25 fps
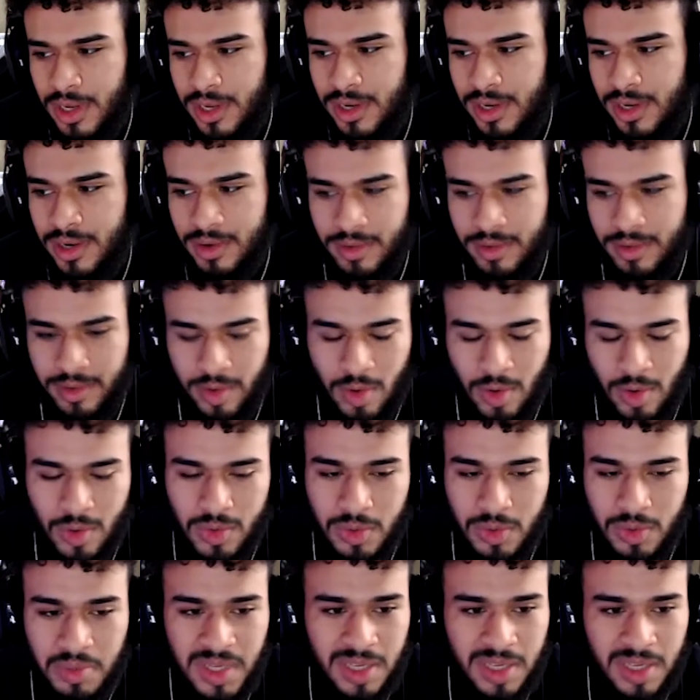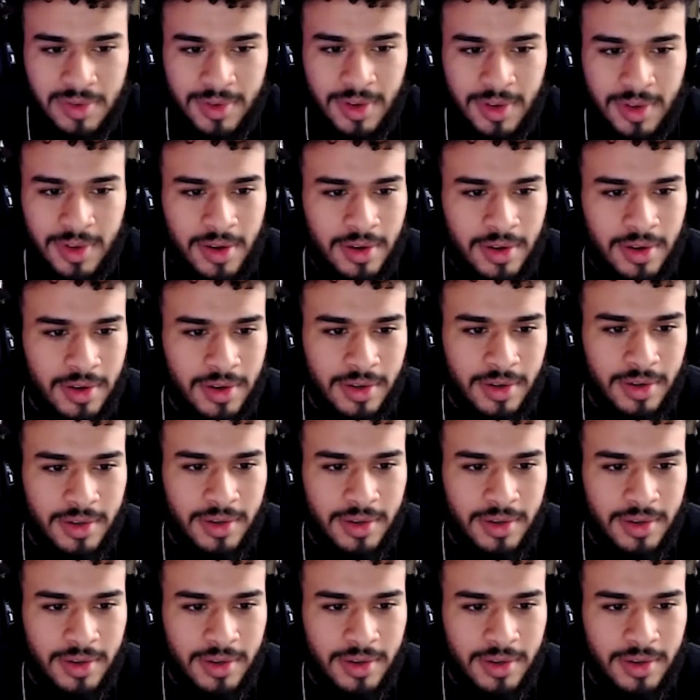and those would be even longer.